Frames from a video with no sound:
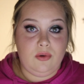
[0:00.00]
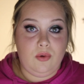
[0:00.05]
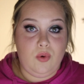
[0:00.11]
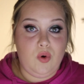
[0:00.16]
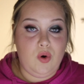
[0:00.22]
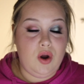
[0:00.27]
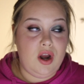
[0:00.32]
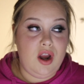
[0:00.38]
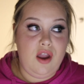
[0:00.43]

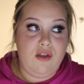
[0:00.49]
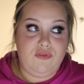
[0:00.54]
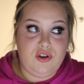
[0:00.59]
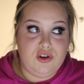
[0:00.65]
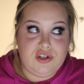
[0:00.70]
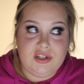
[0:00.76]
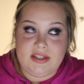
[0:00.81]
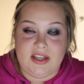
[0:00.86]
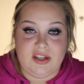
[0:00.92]
or if
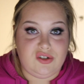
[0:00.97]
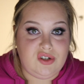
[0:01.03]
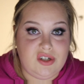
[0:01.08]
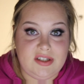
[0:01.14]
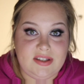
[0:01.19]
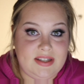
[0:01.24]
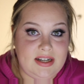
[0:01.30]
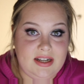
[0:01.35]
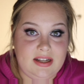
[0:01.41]
you're just
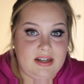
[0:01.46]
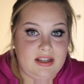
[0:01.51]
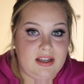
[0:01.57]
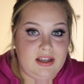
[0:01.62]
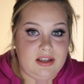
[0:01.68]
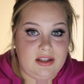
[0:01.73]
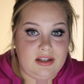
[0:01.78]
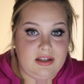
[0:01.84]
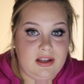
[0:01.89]
interested
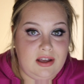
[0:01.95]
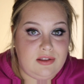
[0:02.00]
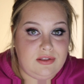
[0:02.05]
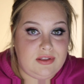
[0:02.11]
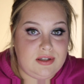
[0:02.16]
in